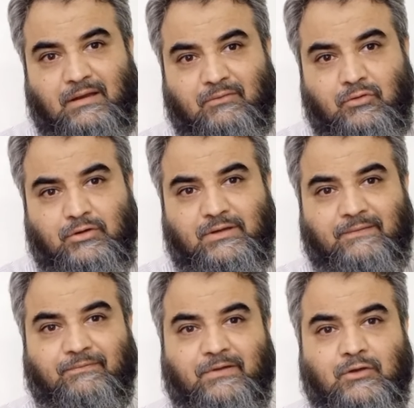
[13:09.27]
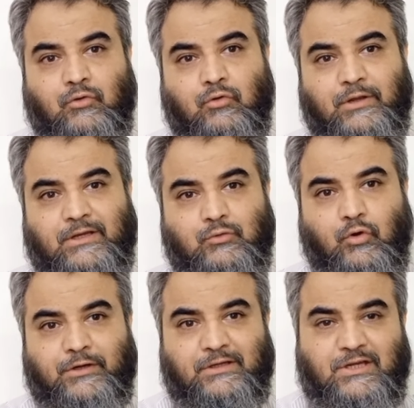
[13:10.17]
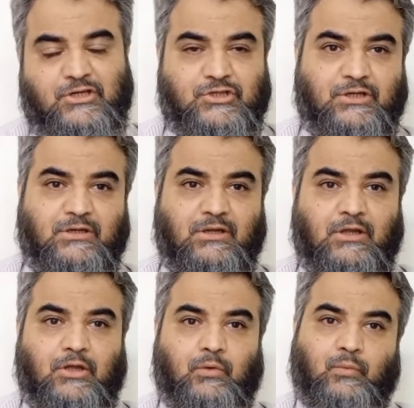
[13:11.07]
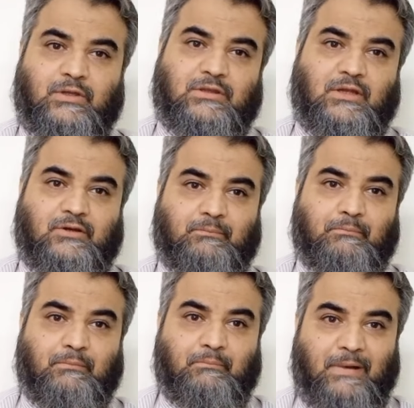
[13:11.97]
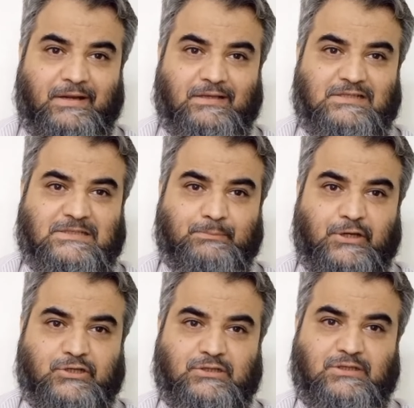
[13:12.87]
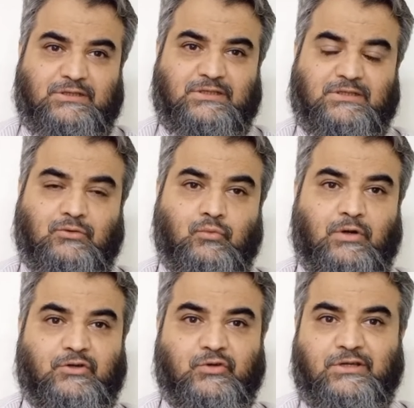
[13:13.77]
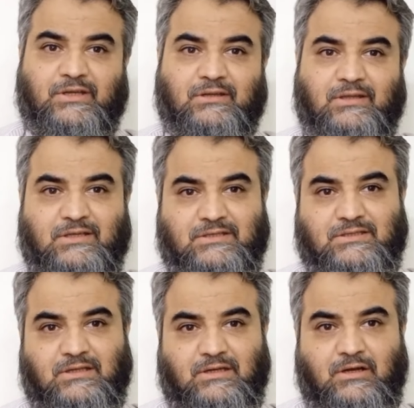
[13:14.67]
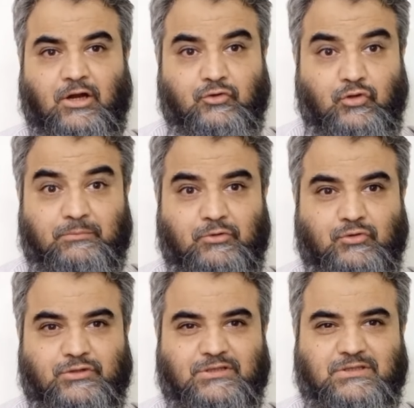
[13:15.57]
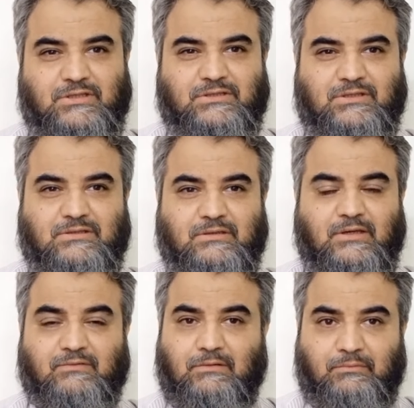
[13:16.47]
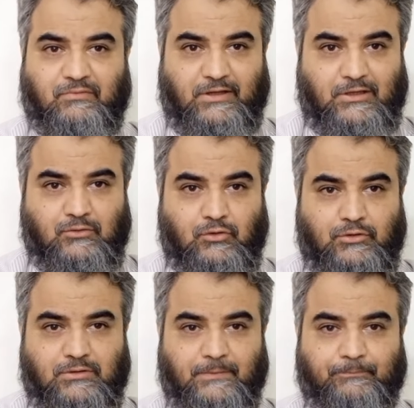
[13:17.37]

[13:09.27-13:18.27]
good if we go in coordination with the medical specialists who are treating his autoimmune diseases. It will be very good.